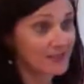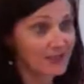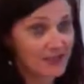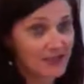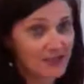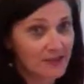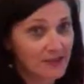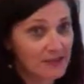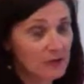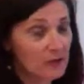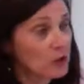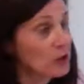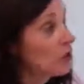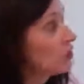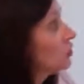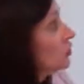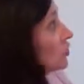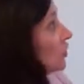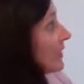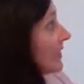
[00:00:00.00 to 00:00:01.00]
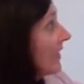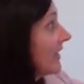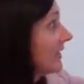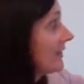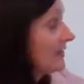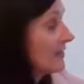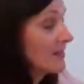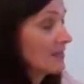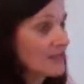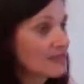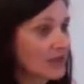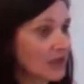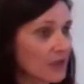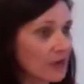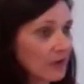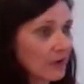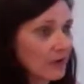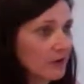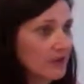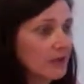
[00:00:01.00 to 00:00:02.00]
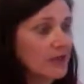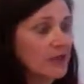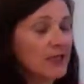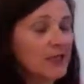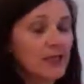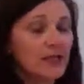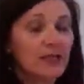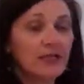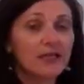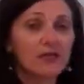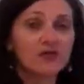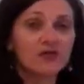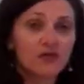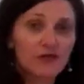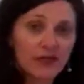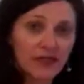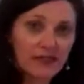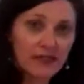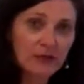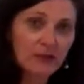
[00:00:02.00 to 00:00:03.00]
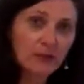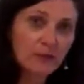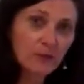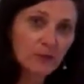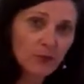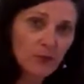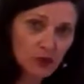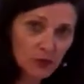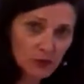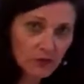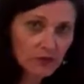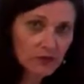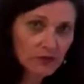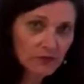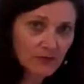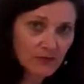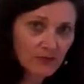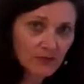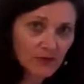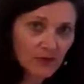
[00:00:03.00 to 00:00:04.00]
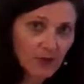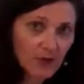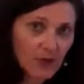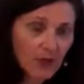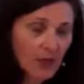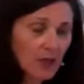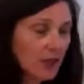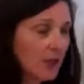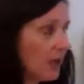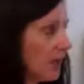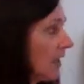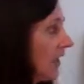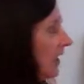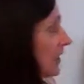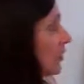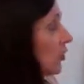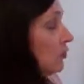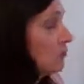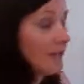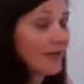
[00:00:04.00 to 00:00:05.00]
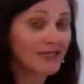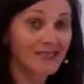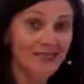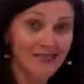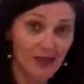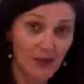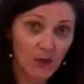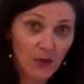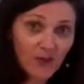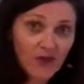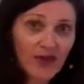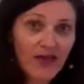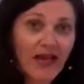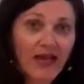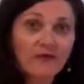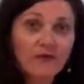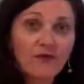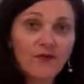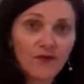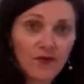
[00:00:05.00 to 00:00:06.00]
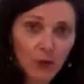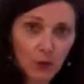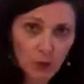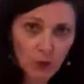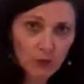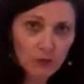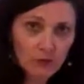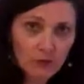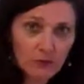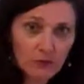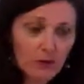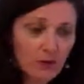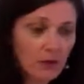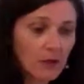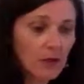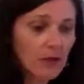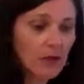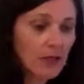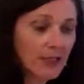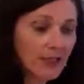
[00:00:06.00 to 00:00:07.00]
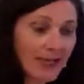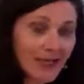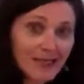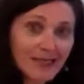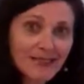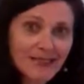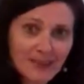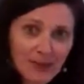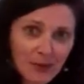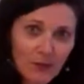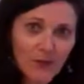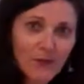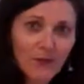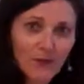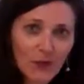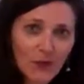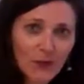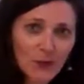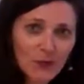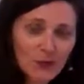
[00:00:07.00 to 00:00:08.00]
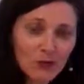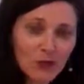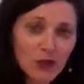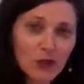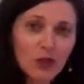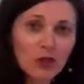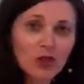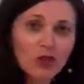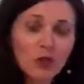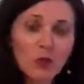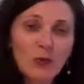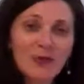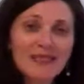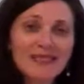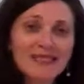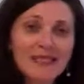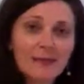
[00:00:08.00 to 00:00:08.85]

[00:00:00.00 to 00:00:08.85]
here to lighten this area is really productive. I know myself, I have a phone, a nice silver phone, so it's